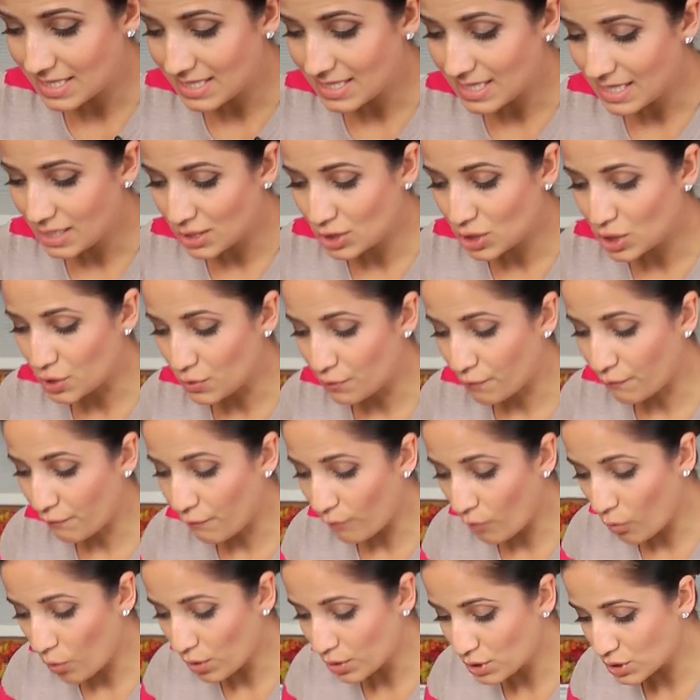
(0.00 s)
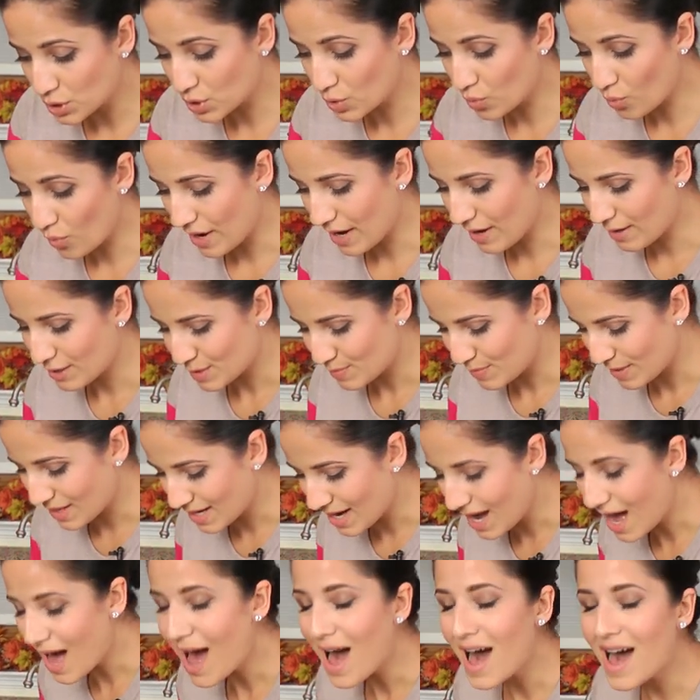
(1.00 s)
this into 4 squares
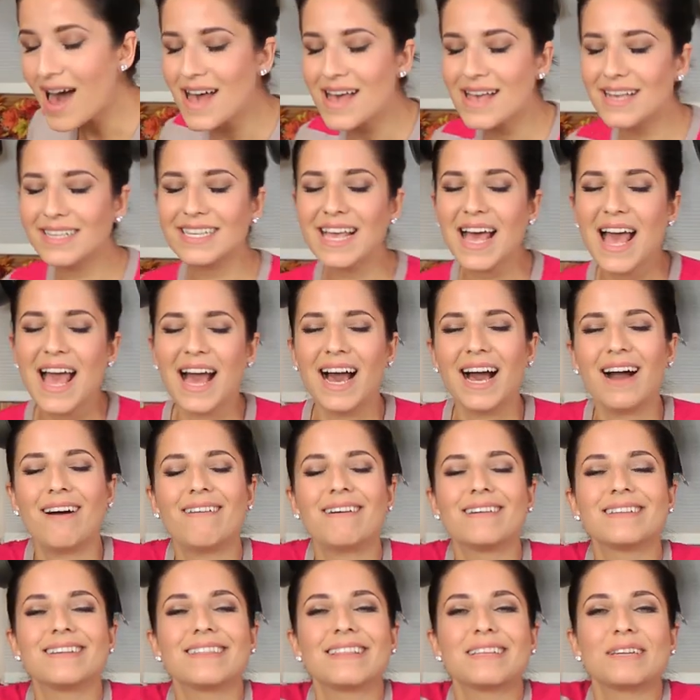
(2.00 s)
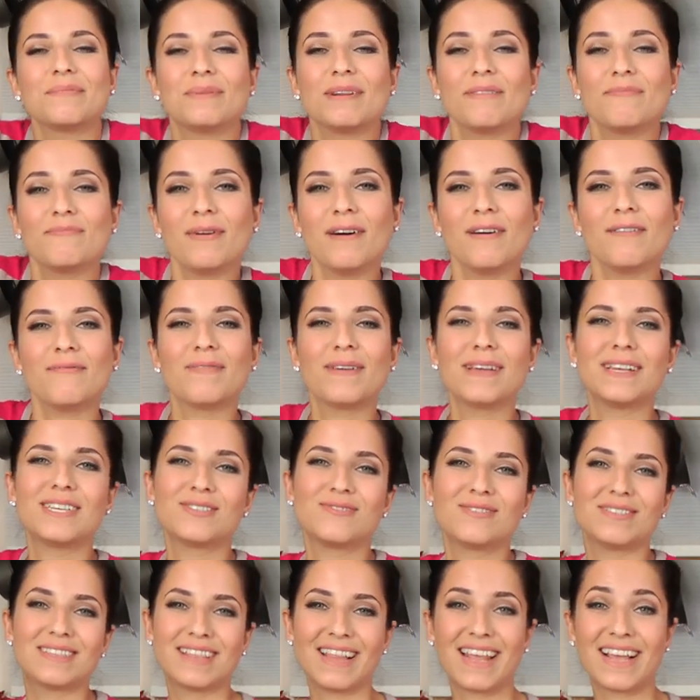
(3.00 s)
because I want a little bit of puff
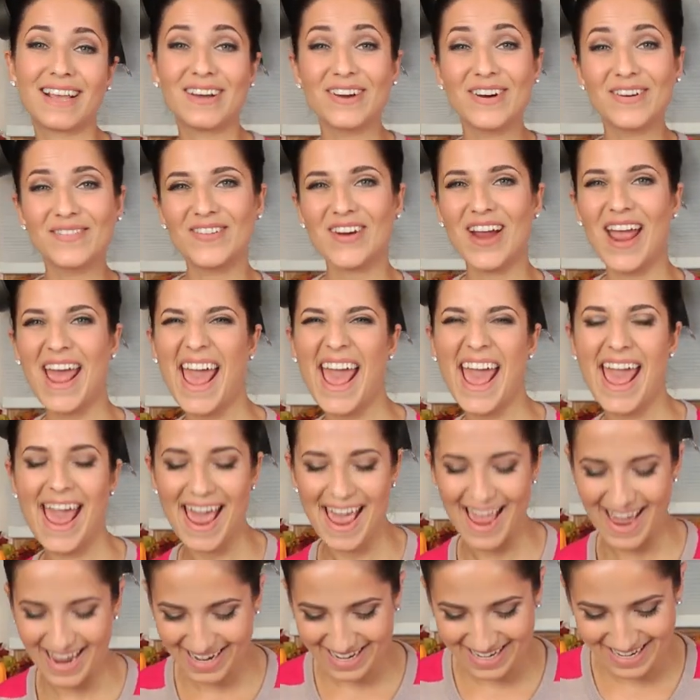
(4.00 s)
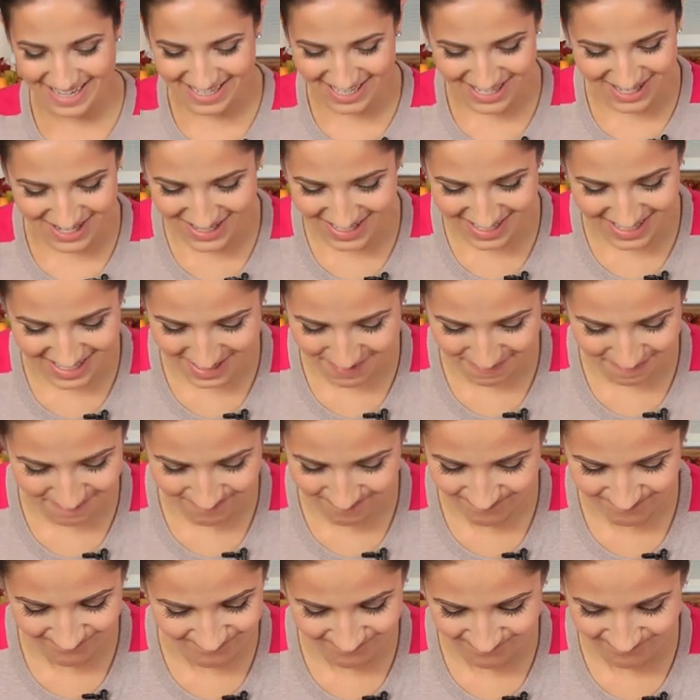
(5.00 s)
pastry to like overhang and it's just,
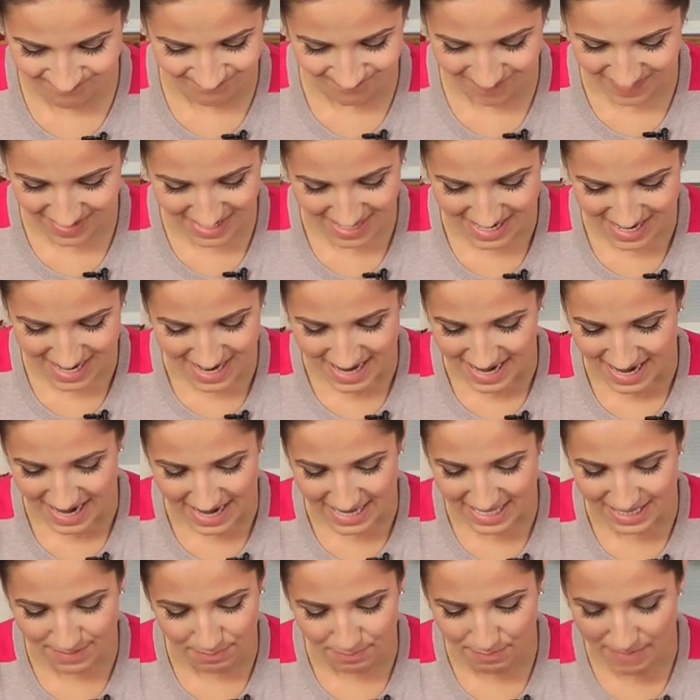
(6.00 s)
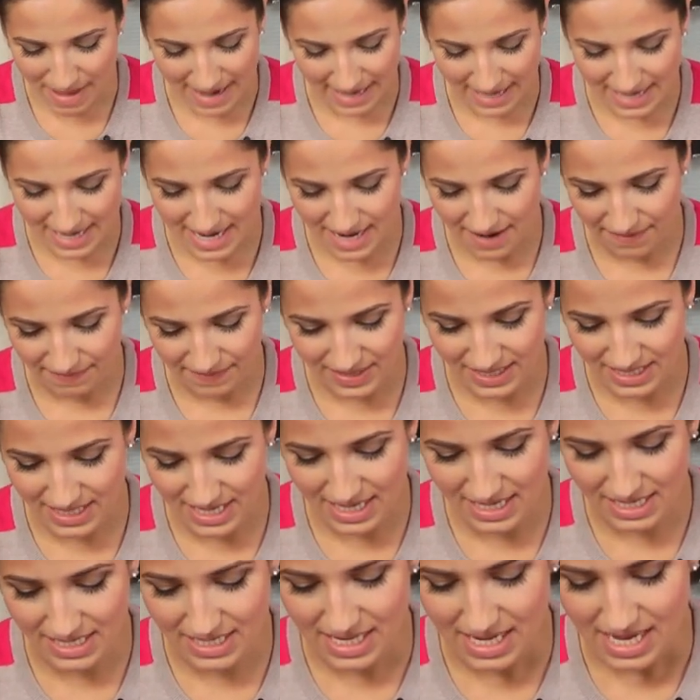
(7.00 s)
it's
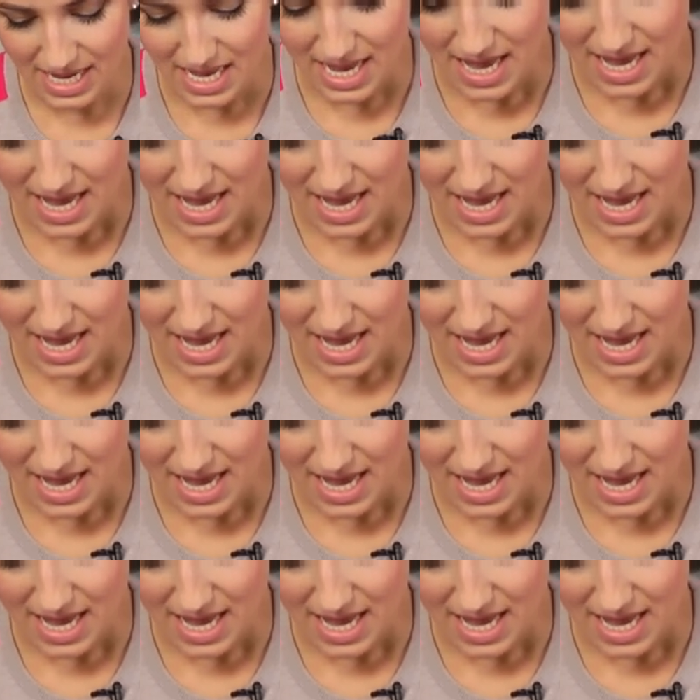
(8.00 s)
magnificent.